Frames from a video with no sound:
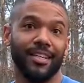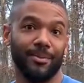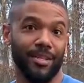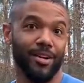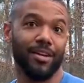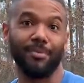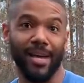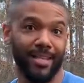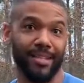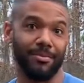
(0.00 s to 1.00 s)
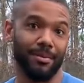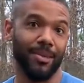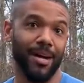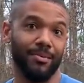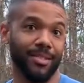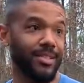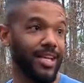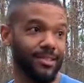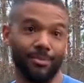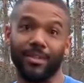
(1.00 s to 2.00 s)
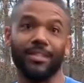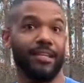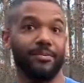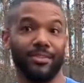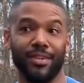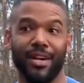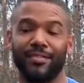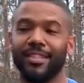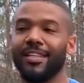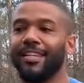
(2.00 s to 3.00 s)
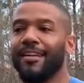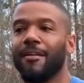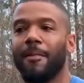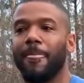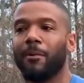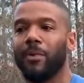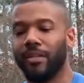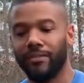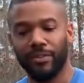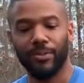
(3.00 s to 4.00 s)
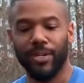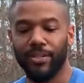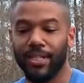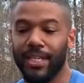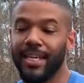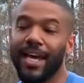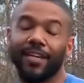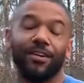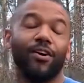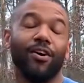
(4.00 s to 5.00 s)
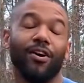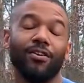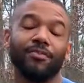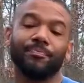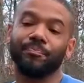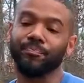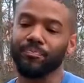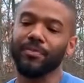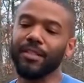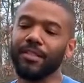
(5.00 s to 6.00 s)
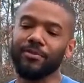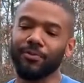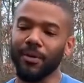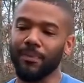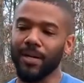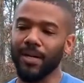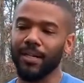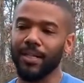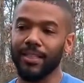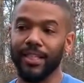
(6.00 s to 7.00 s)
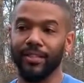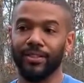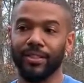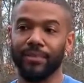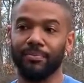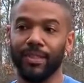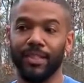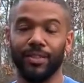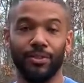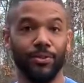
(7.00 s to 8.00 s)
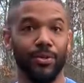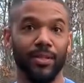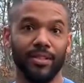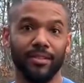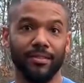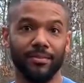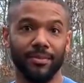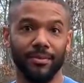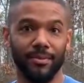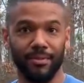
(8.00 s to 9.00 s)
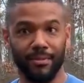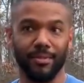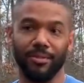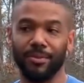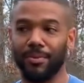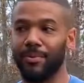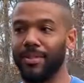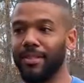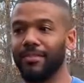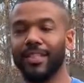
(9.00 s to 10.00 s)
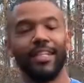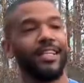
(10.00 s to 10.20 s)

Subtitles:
He wanted automatic like my mom, because that's the one that they could drive. We lived in New Jersey. He got a call from a dealership in New York, which was close to where we lived.